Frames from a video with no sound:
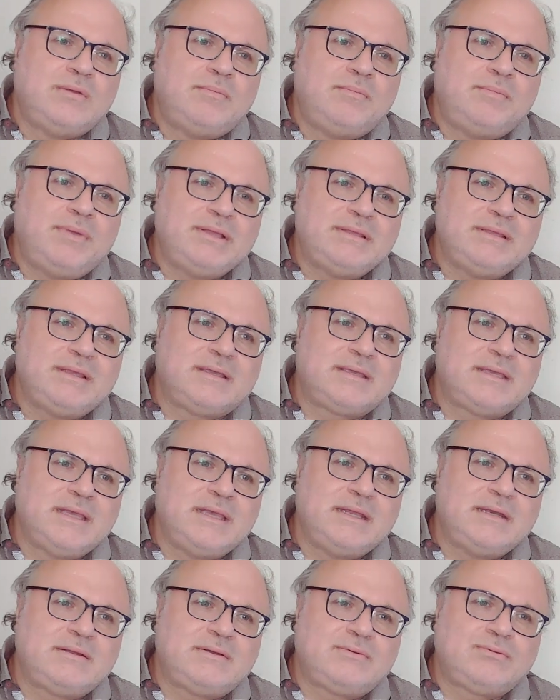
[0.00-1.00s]
by the
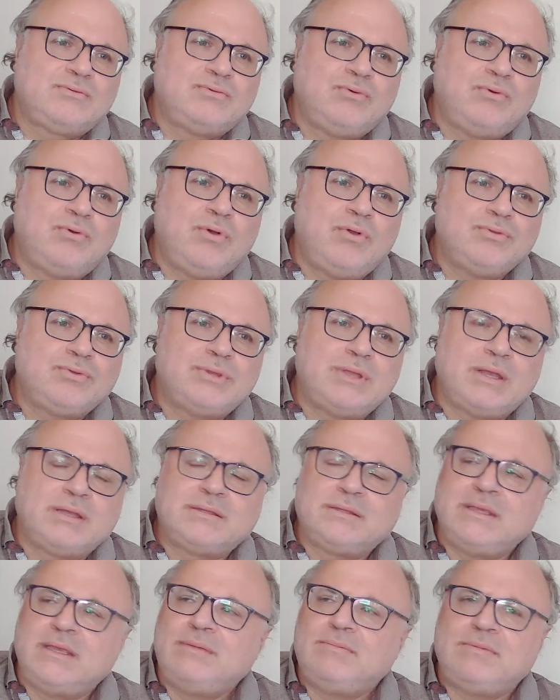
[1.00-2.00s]
king to
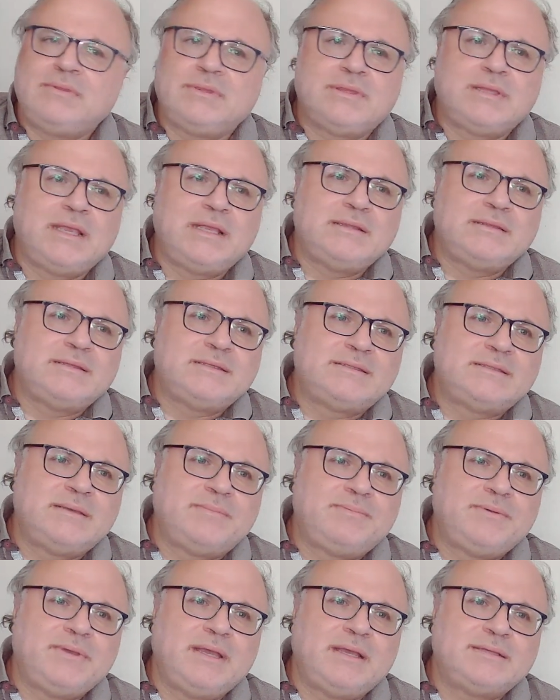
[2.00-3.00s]
contact him, then
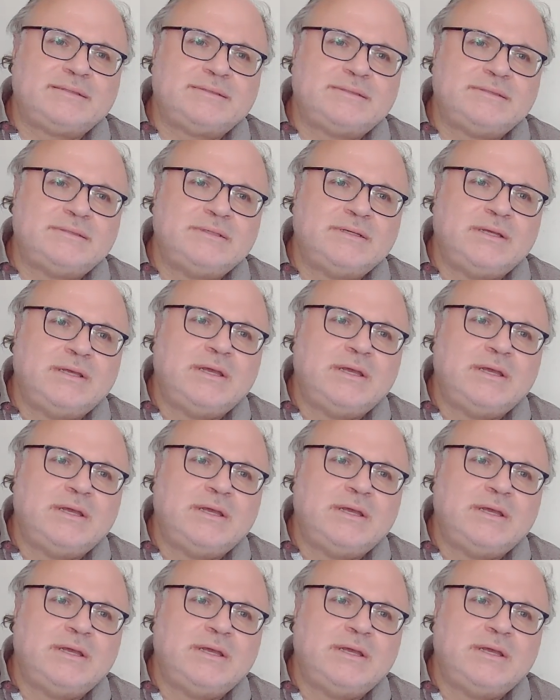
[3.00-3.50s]
disappears.